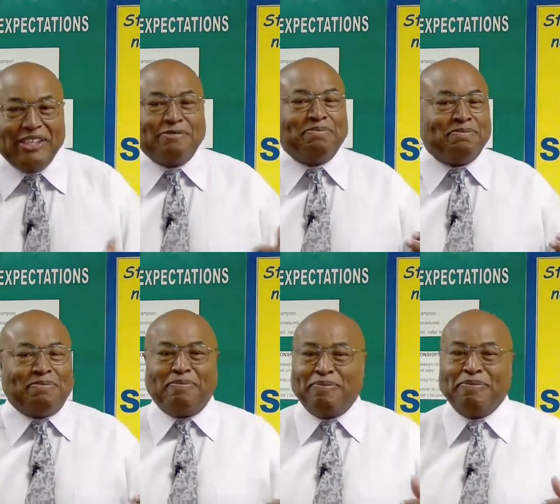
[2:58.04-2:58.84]

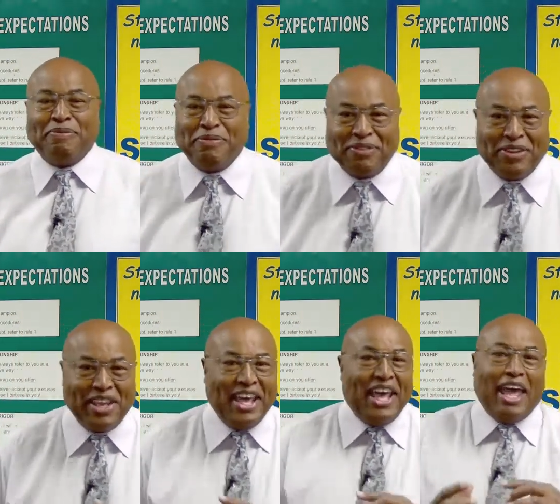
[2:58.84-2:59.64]

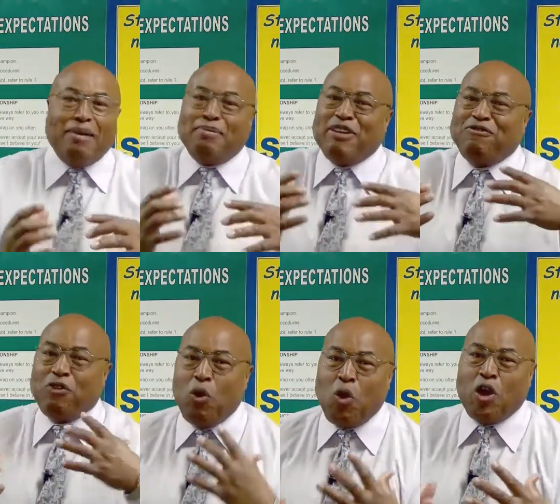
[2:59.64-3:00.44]
And
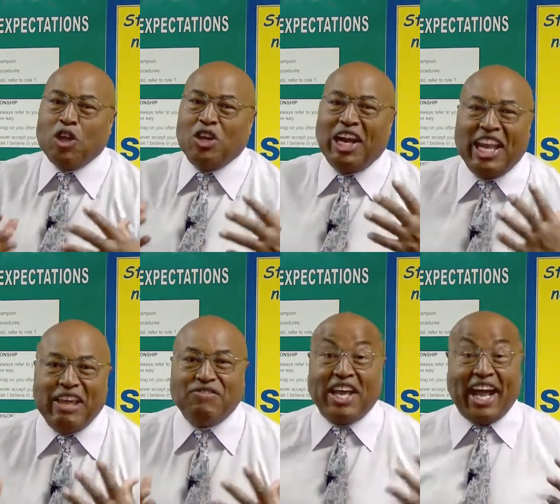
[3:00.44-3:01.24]
before you
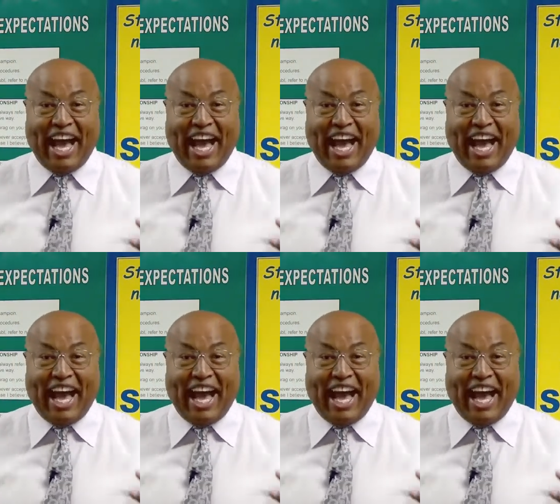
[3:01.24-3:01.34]
leave that